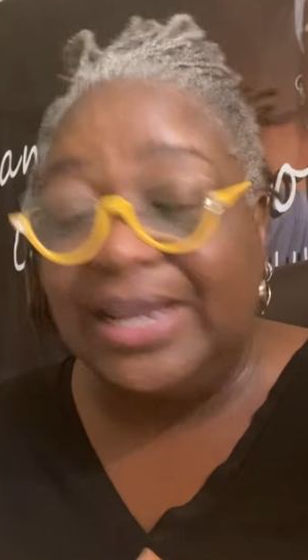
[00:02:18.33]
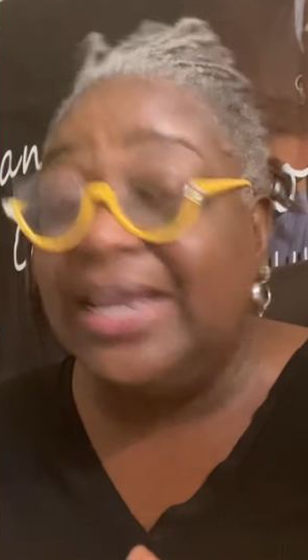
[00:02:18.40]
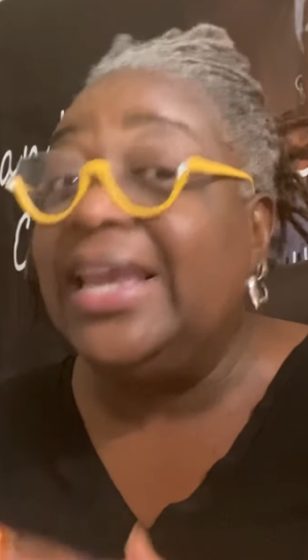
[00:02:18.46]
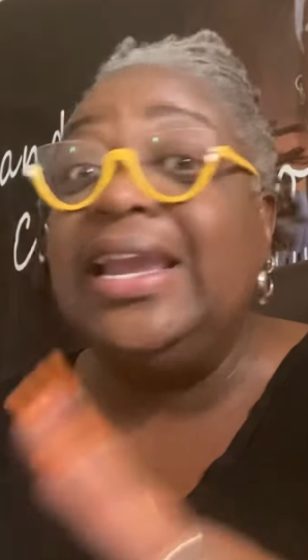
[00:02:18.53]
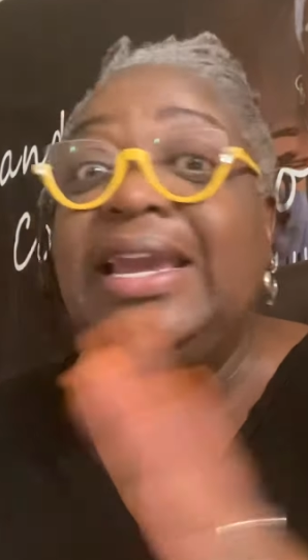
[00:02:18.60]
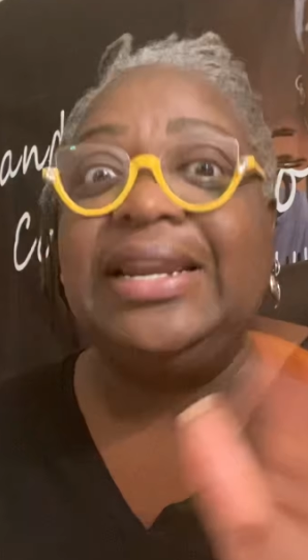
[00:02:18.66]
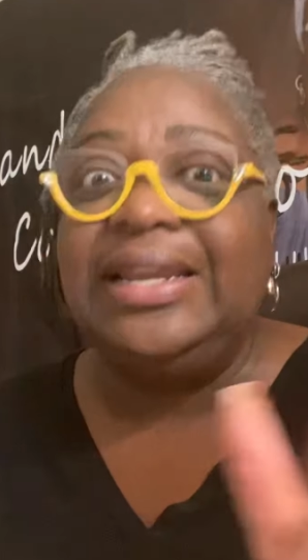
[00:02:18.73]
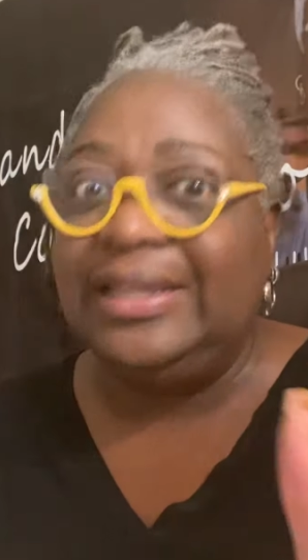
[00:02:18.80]

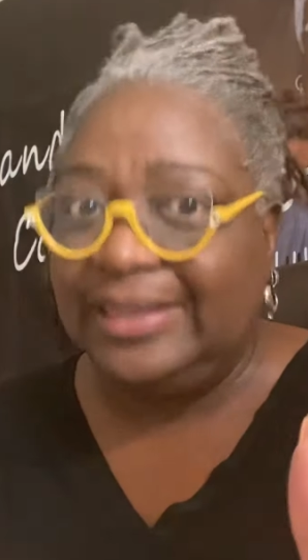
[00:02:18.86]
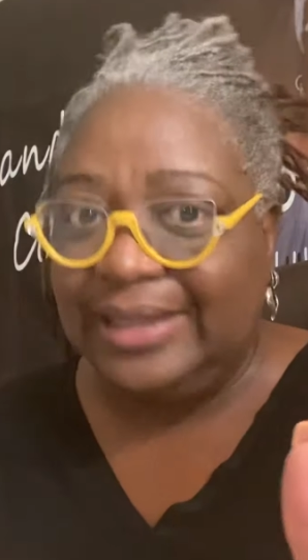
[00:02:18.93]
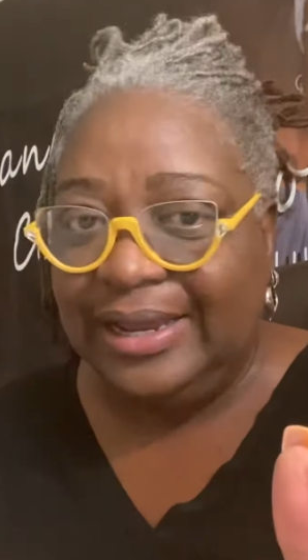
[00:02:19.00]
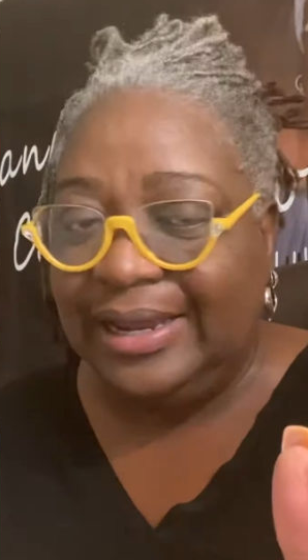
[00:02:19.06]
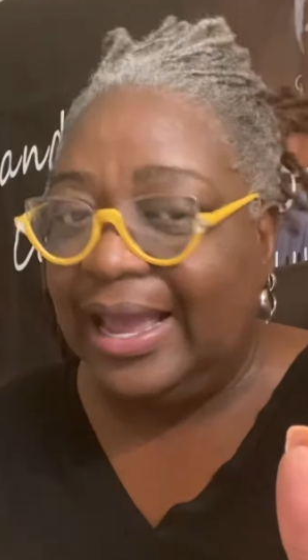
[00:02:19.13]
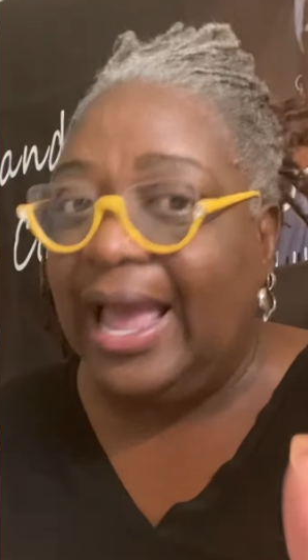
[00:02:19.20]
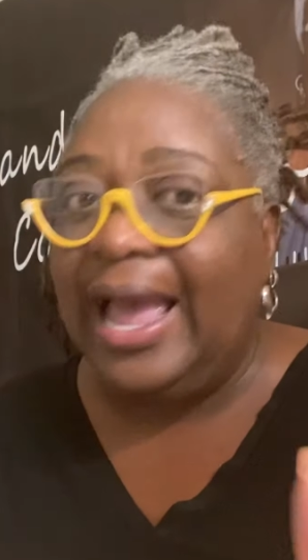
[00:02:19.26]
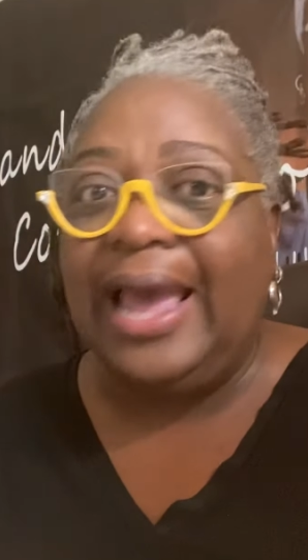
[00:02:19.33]

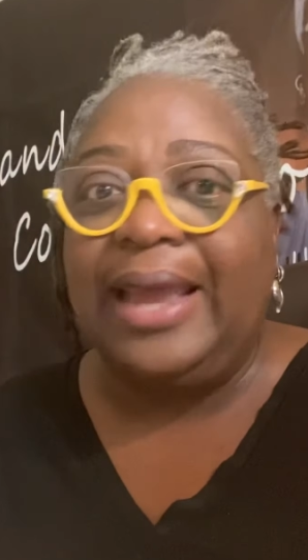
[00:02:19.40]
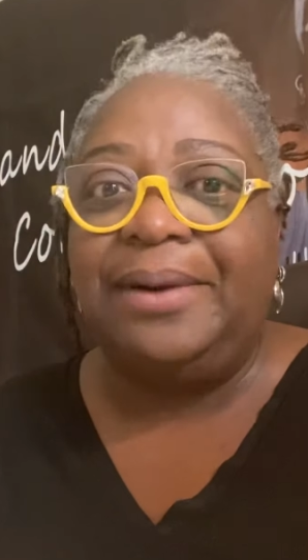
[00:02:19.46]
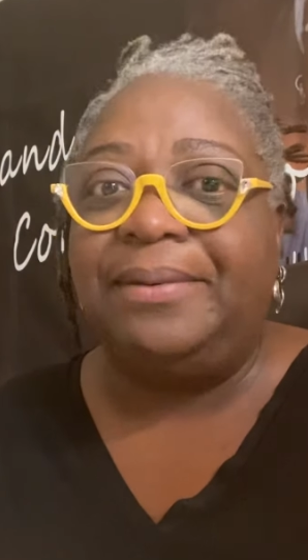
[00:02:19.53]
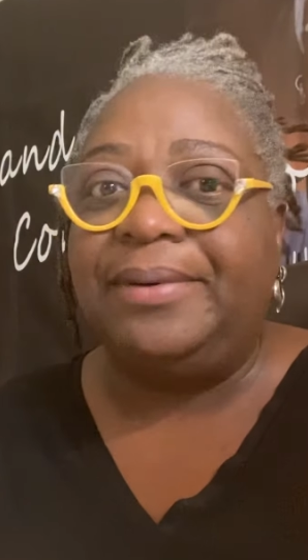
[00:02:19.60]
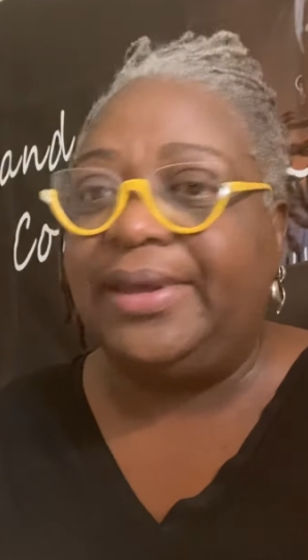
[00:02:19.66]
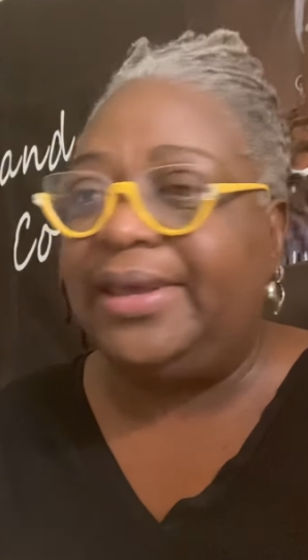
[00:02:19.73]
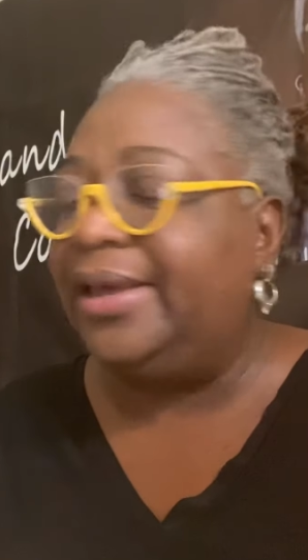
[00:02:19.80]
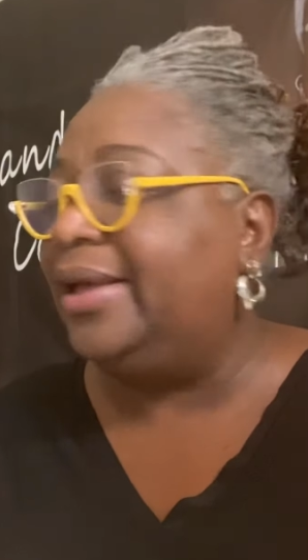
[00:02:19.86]
Anything. I
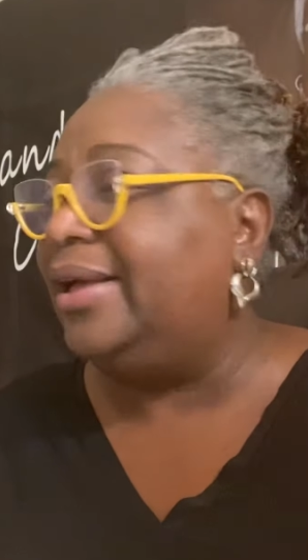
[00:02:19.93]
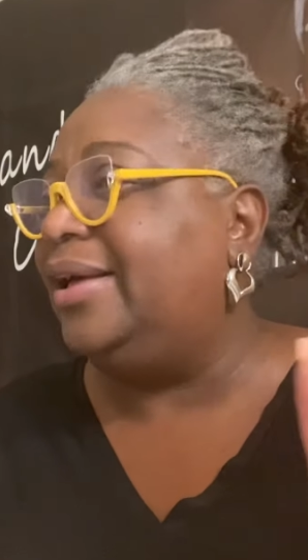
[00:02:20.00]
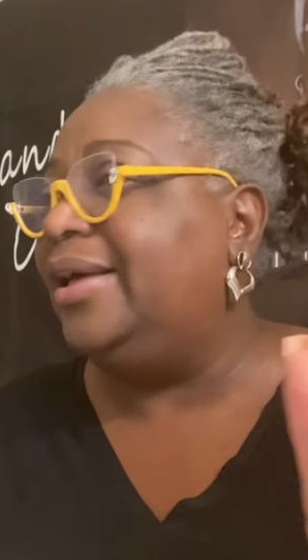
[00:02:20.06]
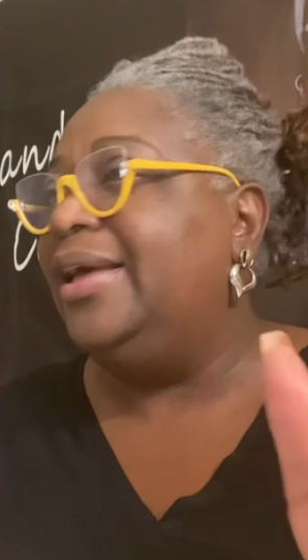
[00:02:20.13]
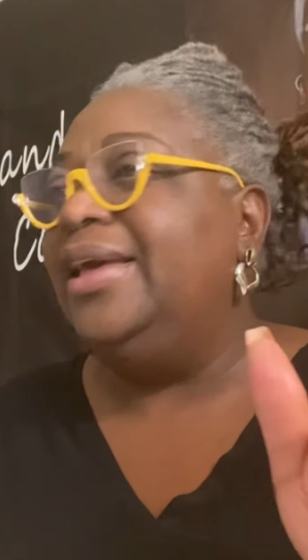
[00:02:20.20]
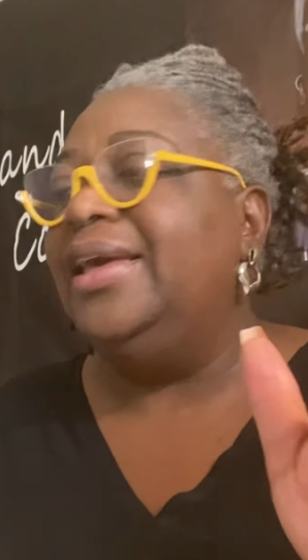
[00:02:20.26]
don't care